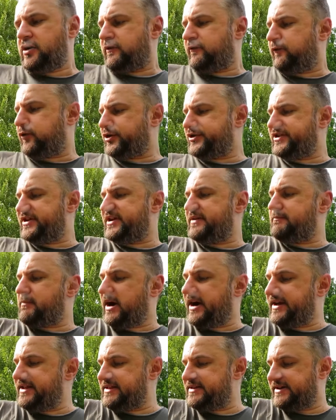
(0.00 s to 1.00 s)
For the
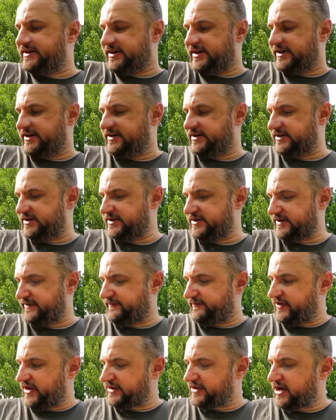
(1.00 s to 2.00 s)
reminder
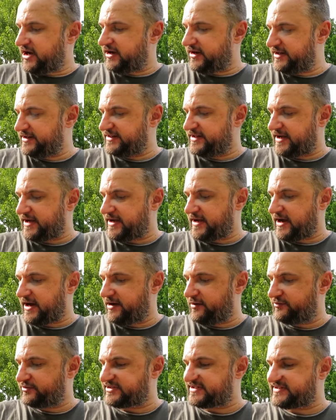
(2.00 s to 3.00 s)
of that holiday,
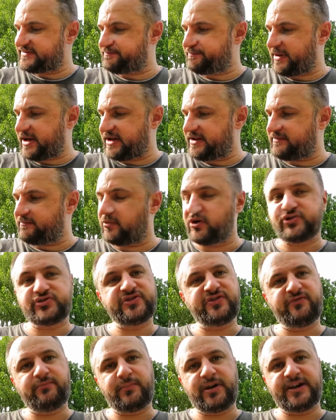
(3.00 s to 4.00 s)
I would spend
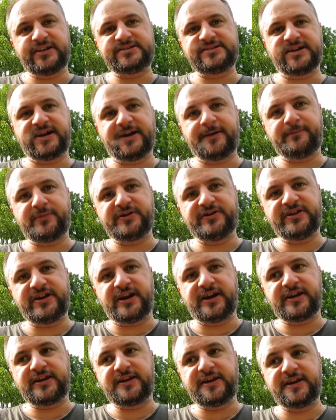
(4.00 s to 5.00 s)
most of my time at the
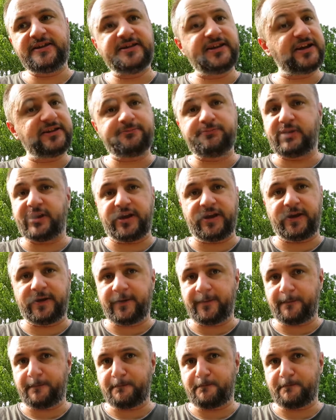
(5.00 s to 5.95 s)
arcade not playing,